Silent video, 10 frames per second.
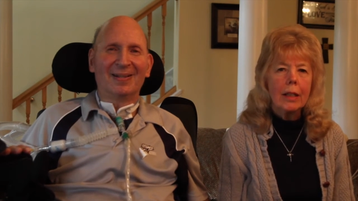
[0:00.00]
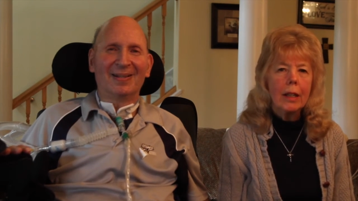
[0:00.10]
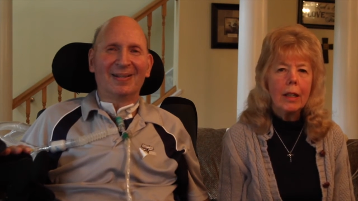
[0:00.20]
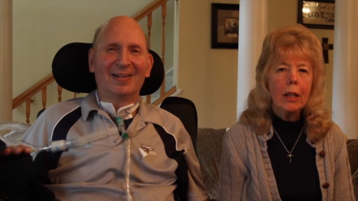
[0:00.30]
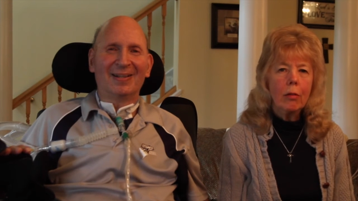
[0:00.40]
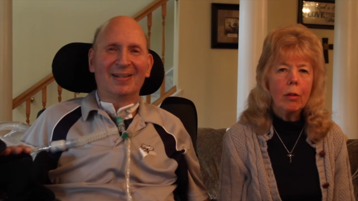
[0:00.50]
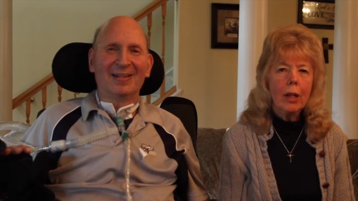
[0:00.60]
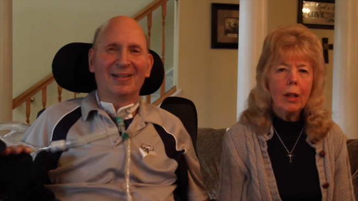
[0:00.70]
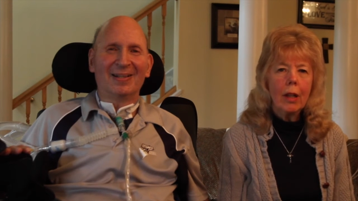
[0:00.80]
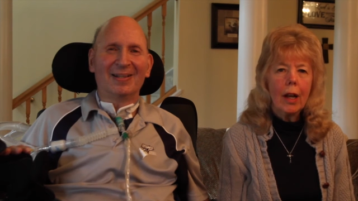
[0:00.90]
Speaker 1: he
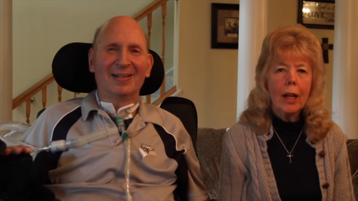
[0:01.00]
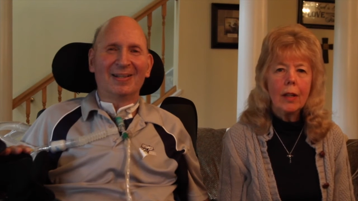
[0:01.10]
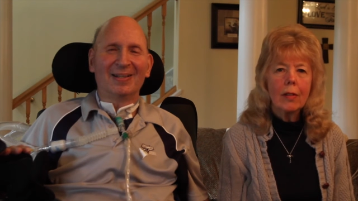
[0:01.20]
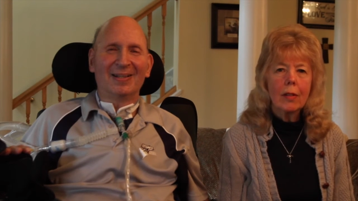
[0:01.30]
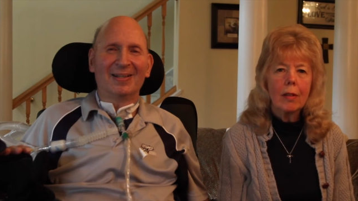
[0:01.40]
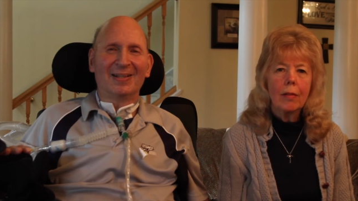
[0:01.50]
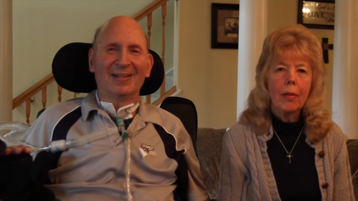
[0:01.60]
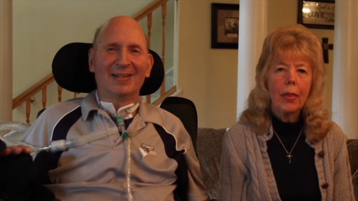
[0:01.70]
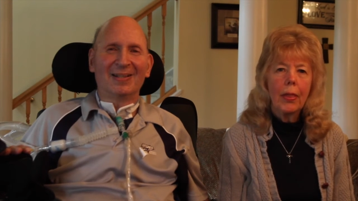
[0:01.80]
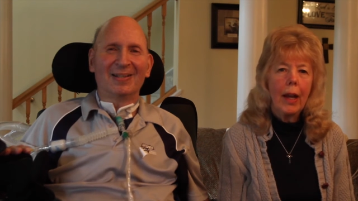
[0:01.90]
realized
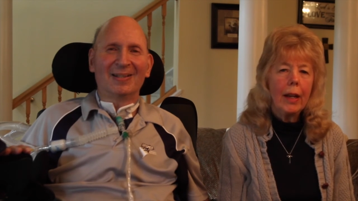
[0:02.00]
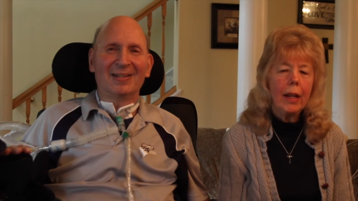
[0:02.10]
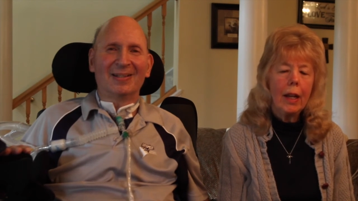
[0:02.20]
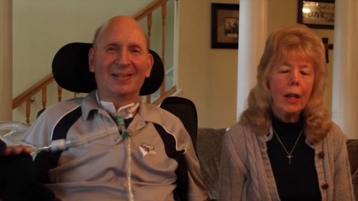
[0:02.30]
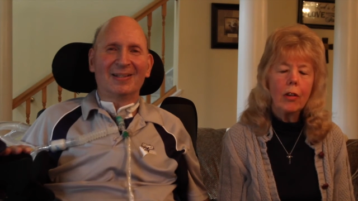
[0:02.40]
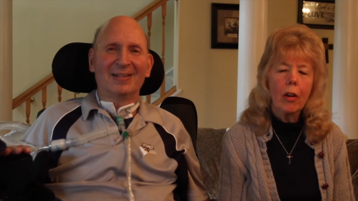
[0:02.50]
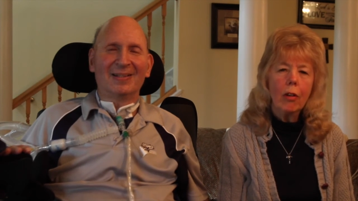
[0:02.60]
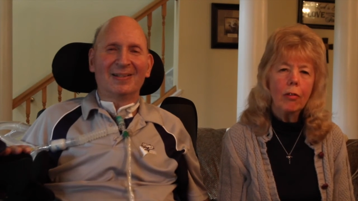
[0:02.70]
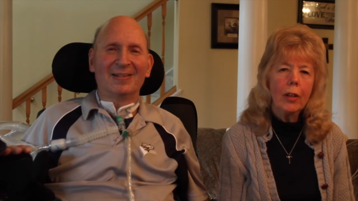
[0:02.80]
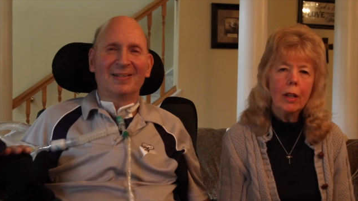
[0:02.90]
that he had
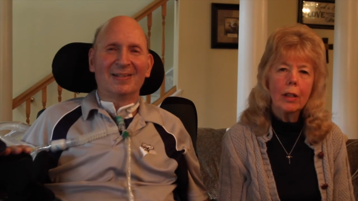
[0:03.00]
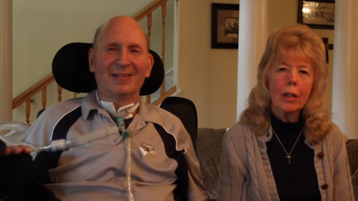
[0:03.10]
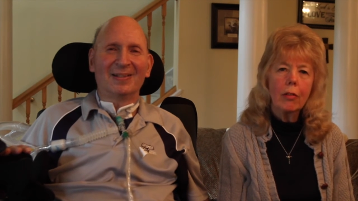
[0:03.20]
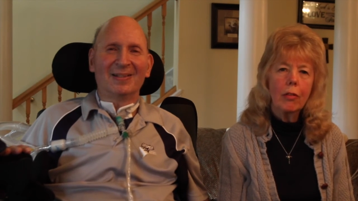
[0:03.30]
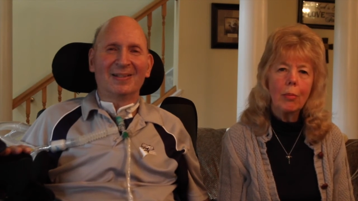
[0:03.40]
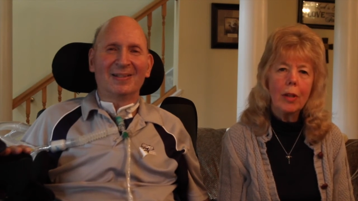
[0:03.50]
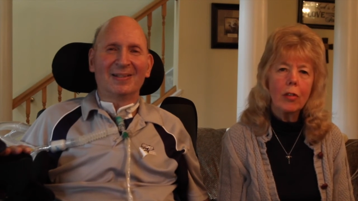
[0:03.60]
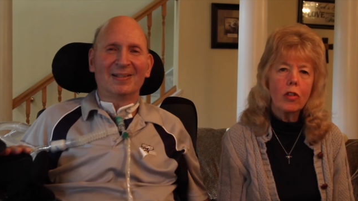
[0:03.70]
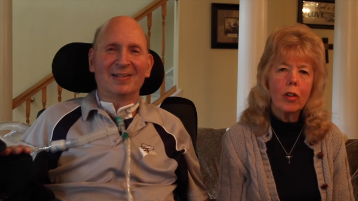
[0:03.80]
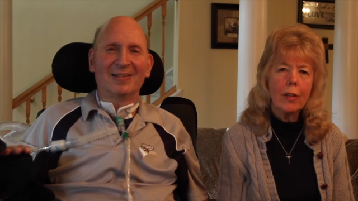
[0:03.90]
no feeling from
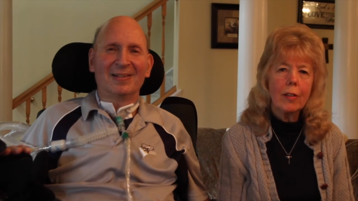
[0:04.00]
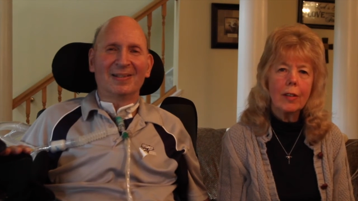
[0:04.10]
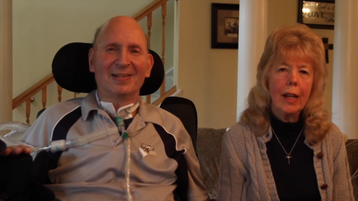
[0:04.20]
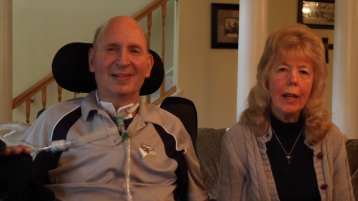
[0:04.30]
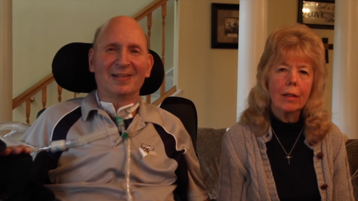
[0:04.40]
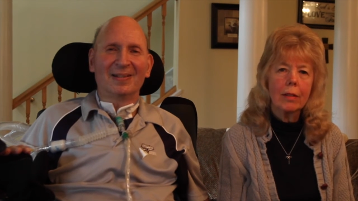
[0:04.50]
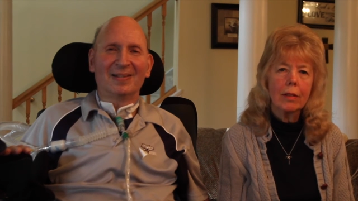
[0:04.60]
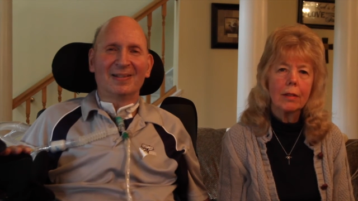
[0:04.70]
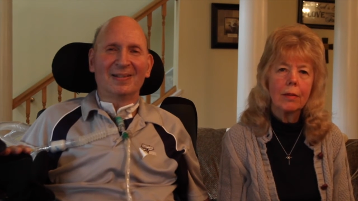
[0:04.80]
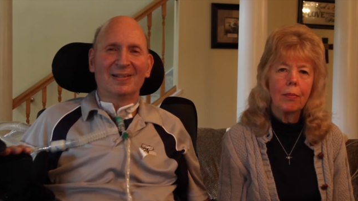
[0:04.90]
his chest down.
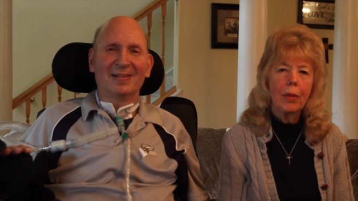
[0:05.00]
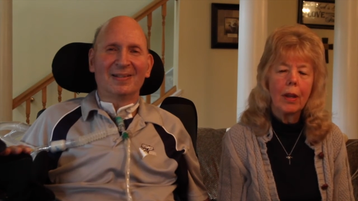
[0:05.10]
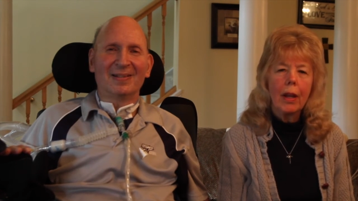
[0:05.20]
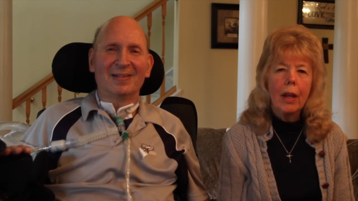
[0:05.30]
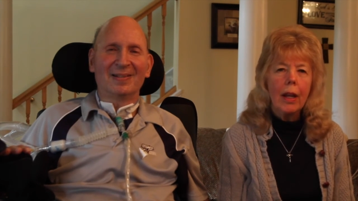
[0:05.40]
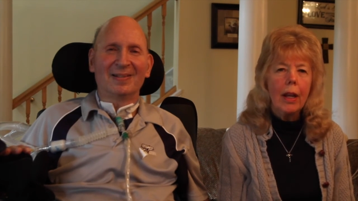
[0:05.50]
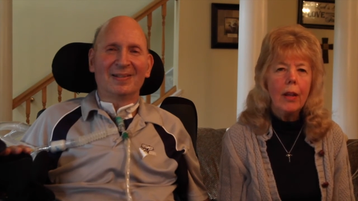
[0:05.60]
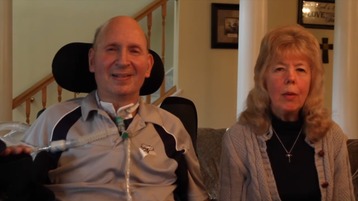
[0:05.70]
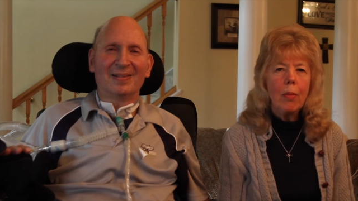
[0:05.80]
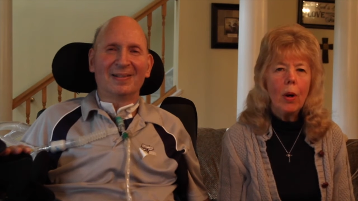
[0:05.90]

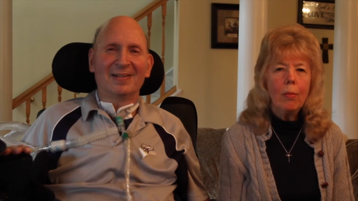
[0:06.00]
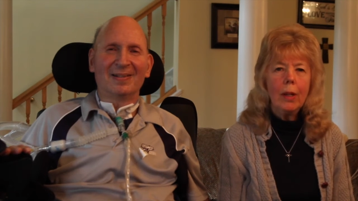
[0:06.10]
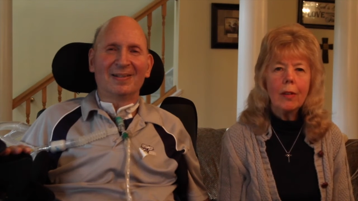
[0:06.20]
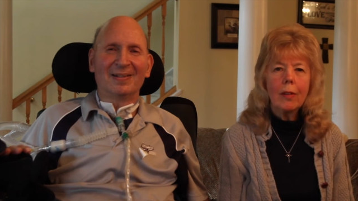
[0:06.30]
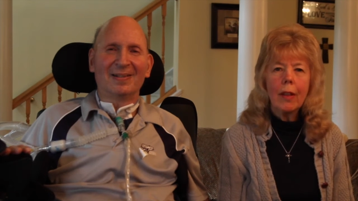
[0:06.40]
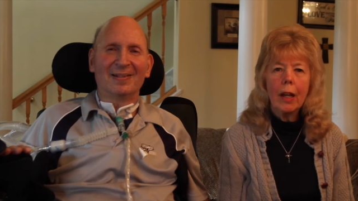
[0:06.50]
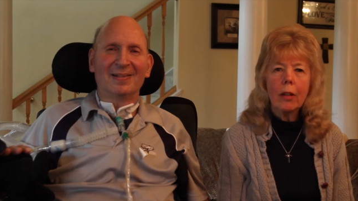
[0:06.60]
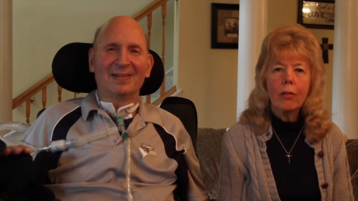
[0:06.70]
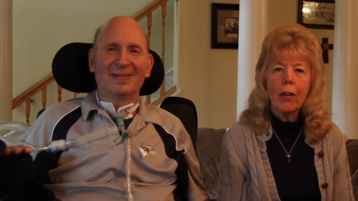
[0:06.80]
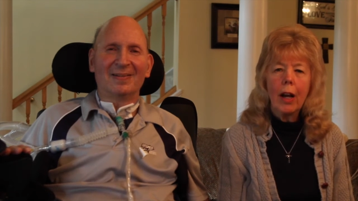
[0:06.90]
In the moments
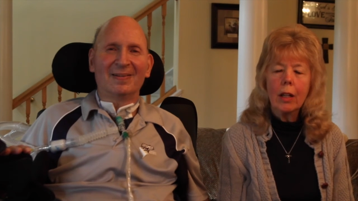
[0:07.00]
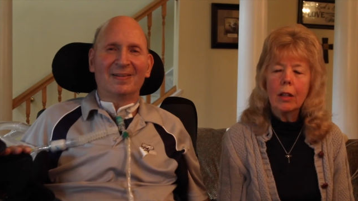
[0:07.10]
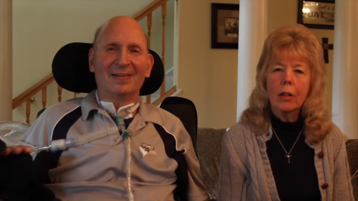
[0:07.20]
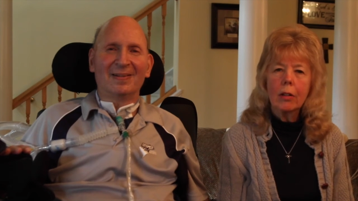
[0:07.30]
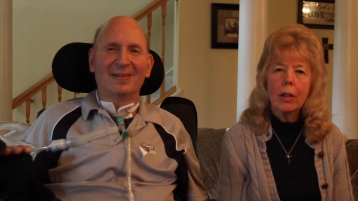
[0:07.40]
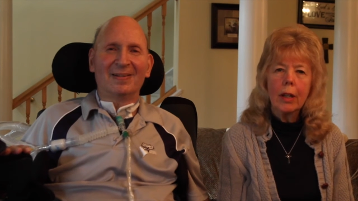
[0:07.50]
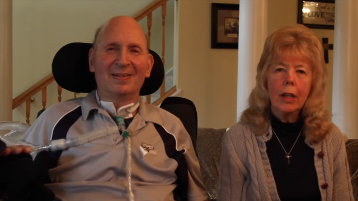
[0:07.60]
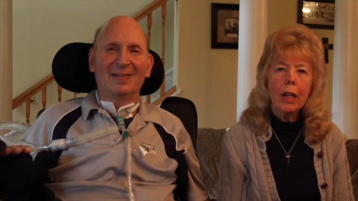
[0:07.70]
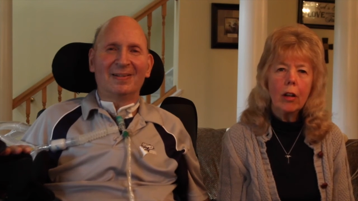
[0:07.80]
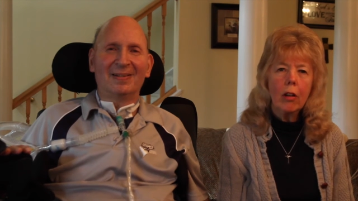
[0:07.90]
that followed,
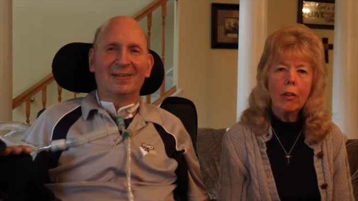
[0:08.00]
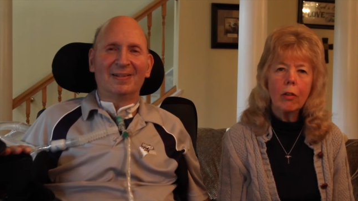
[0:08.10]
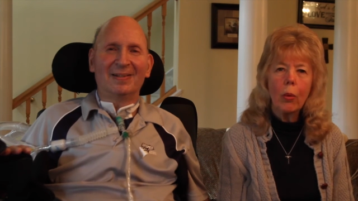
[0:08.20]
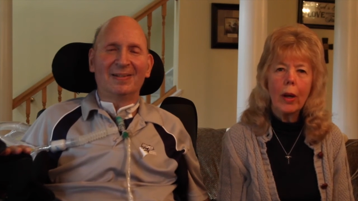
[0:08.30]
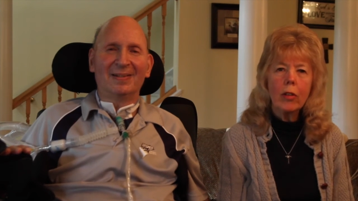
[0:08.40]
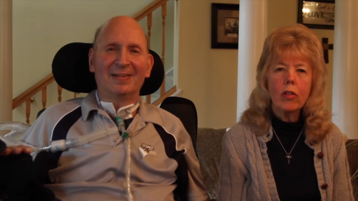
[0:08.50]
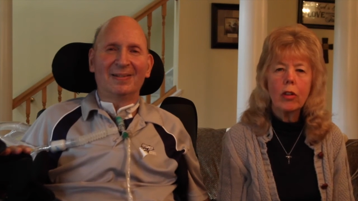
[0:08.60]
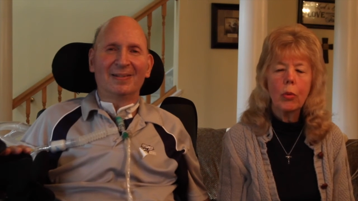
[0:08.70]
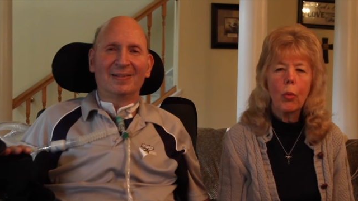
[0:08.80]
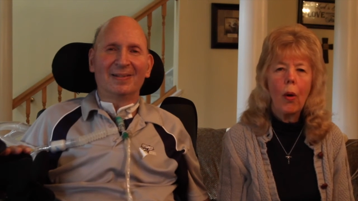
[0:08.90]
he could have
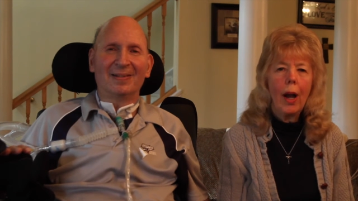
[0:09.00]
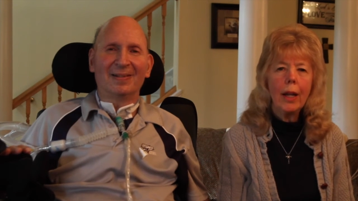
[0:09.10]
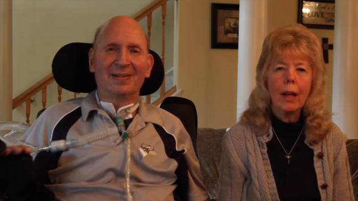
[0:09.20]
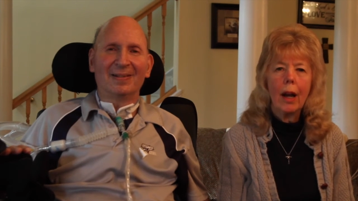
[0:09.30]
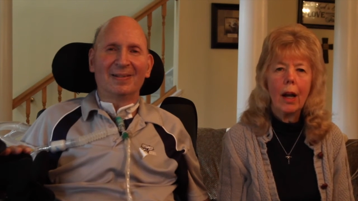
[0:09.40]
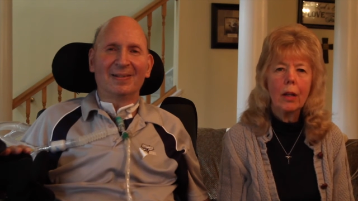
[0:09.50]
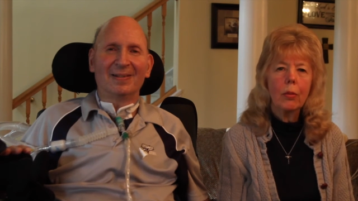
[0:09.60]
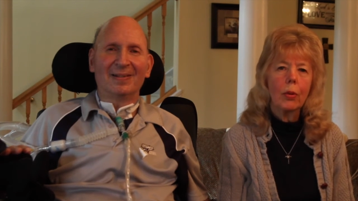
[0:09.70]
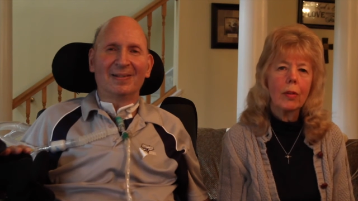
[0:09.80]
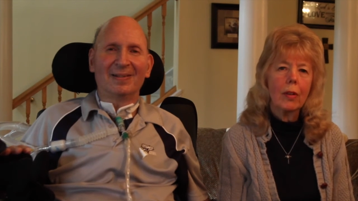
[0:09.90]
questioned why
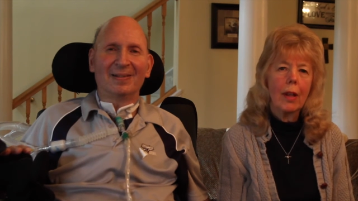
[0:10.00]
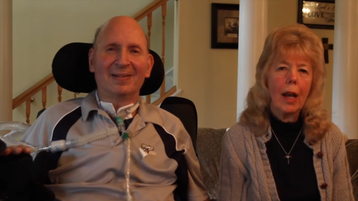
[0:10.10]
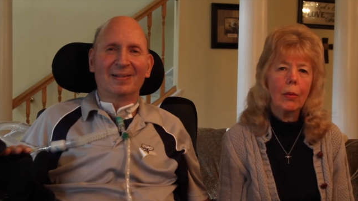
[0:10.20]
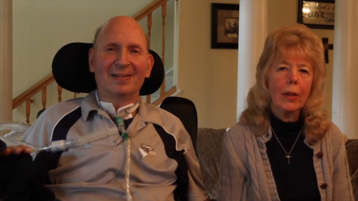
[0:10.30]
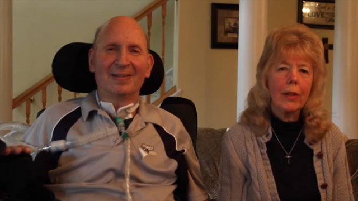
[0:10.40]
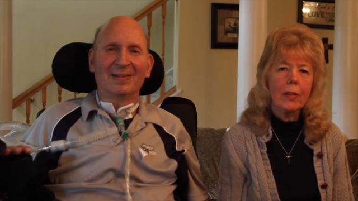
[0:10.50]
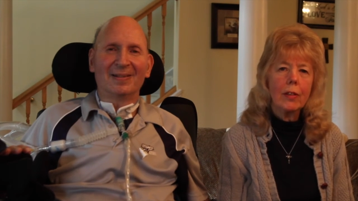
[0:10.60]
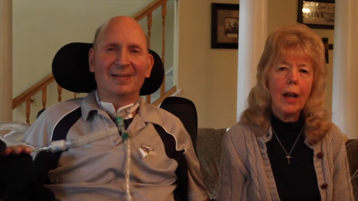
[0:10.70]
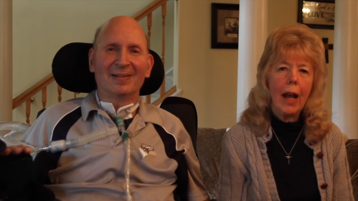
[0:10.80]
God was allowing this to